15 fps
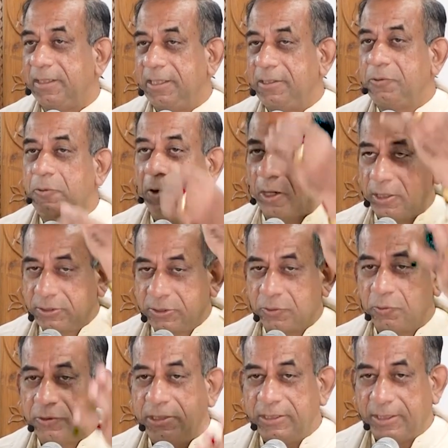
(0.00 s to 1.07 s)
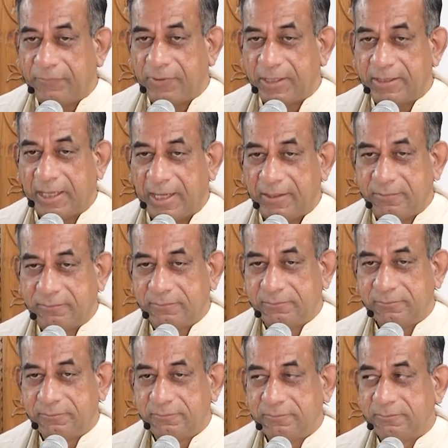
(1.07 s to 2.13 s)
It also goes in the Vardhan.
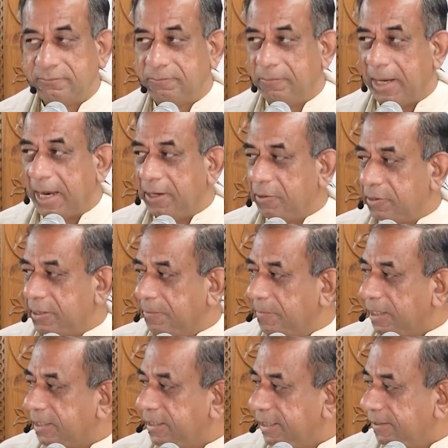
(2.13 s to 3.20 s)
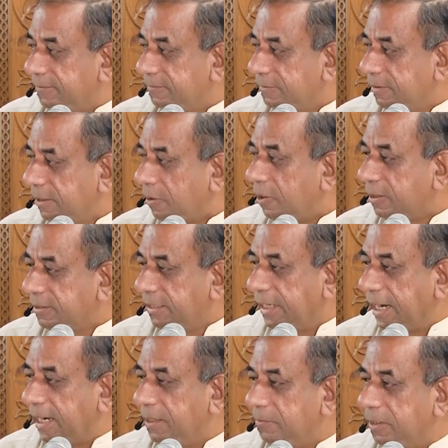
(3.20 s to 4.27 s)
Man or the monkey or
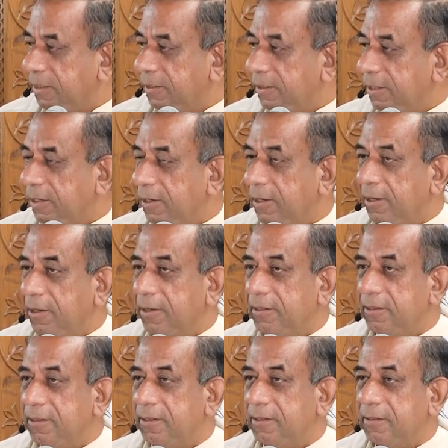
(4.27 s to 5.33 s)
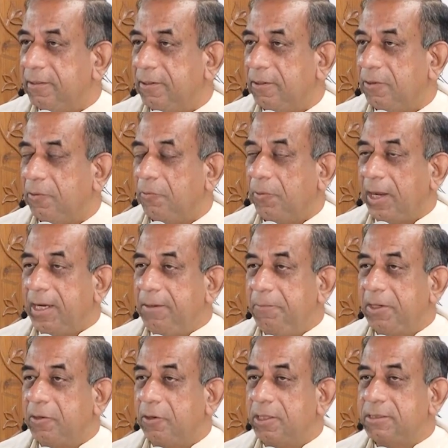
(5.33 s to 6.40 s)
the animal. Why?
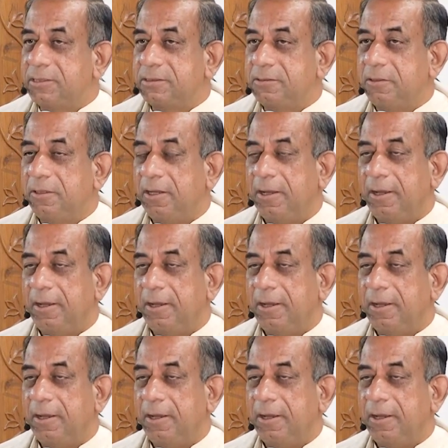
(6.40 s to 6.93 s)
Because